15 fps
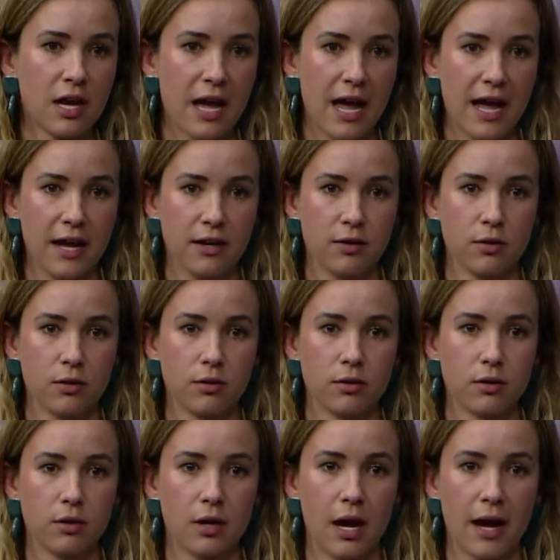And
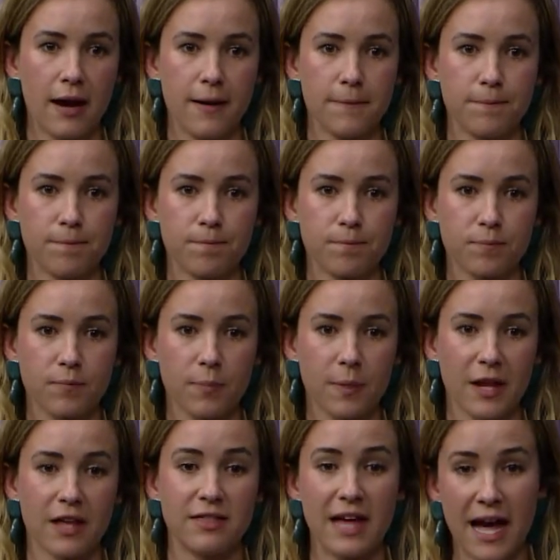um,
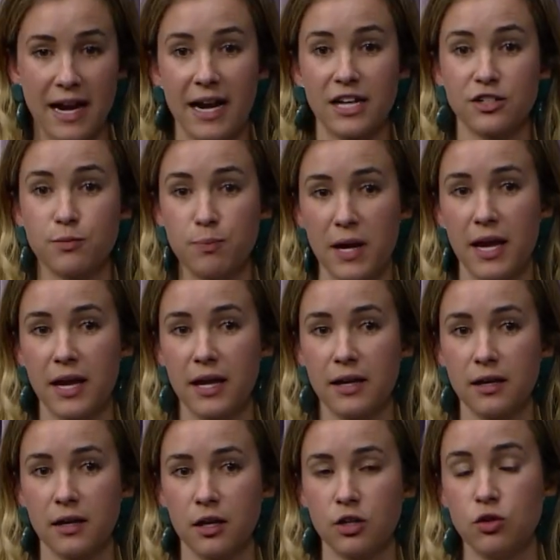that has
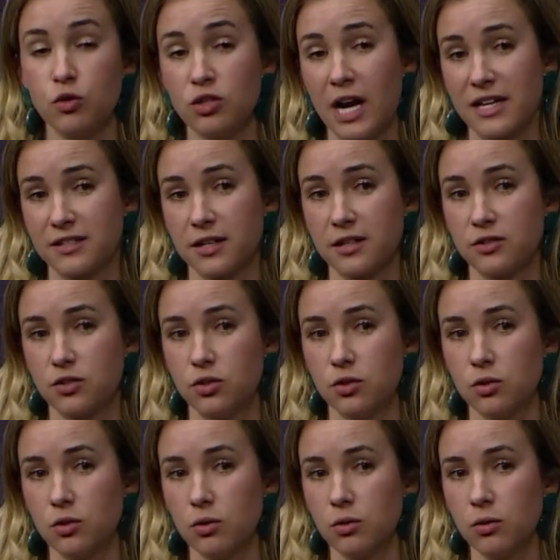been a huge asset
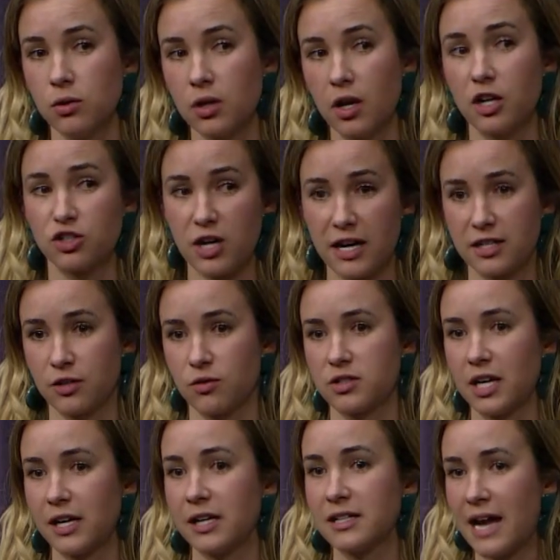to attracting and
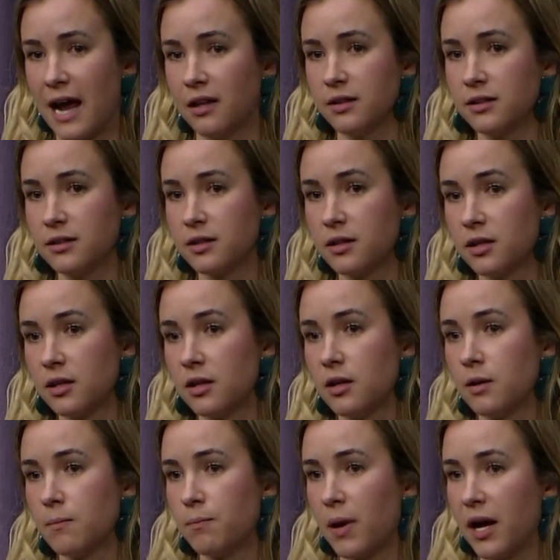retaining talent,
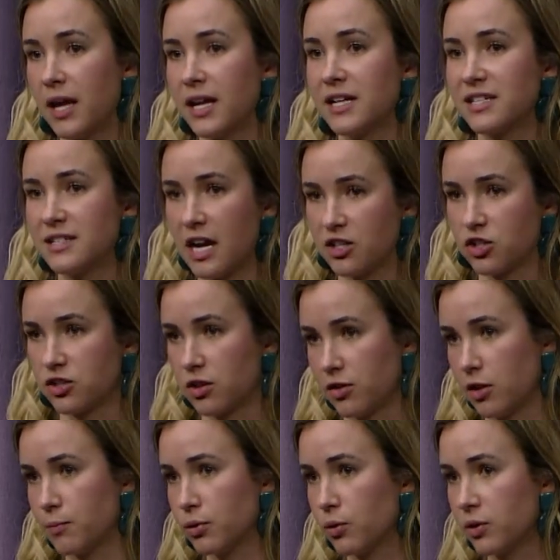but it's not just
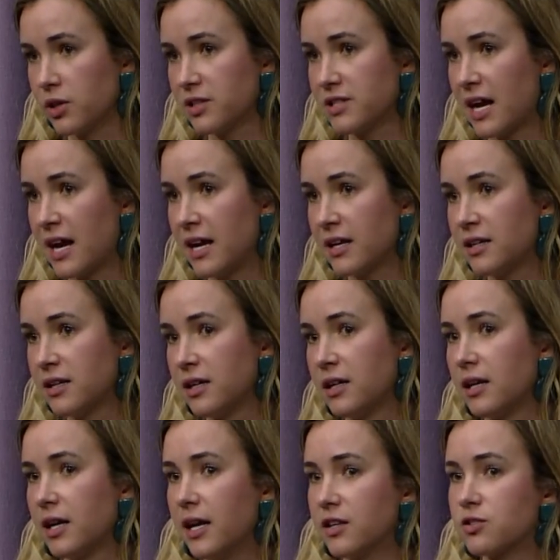on the employee side.
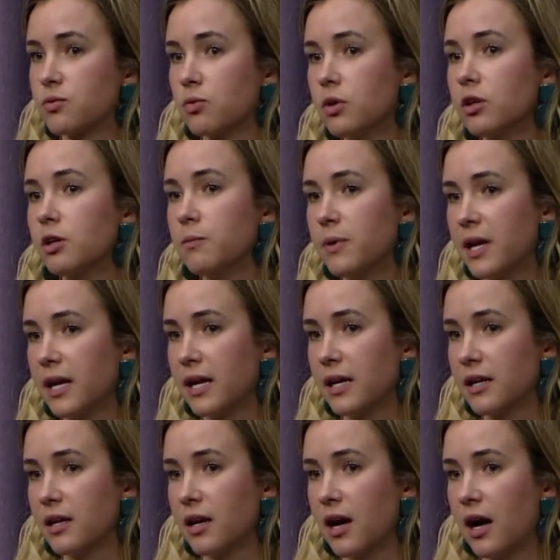It's really
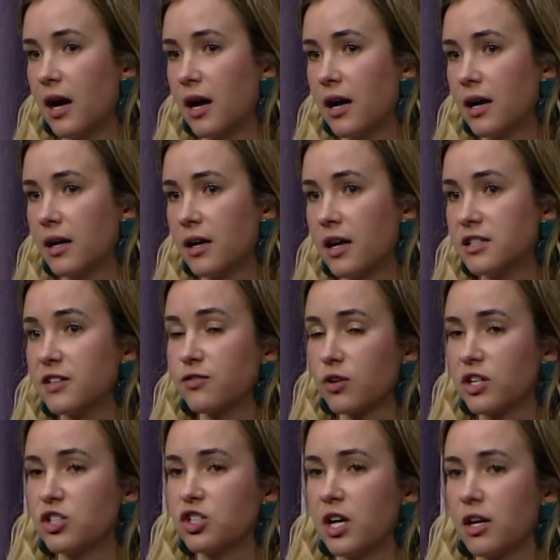been a, a
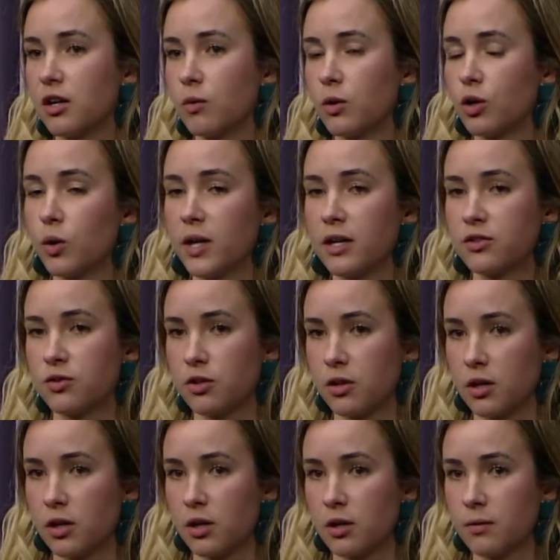differentiator when going out to
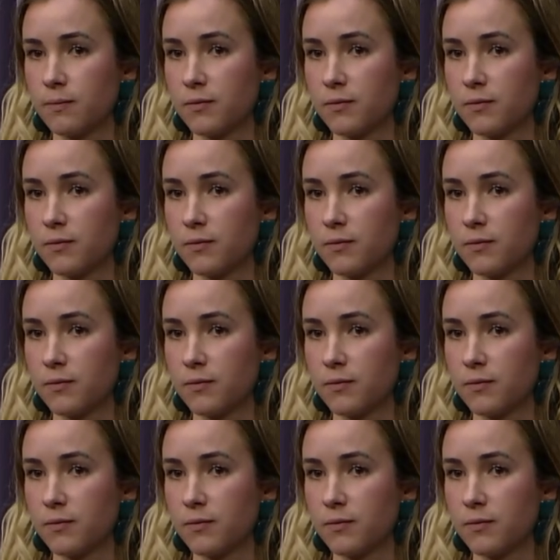the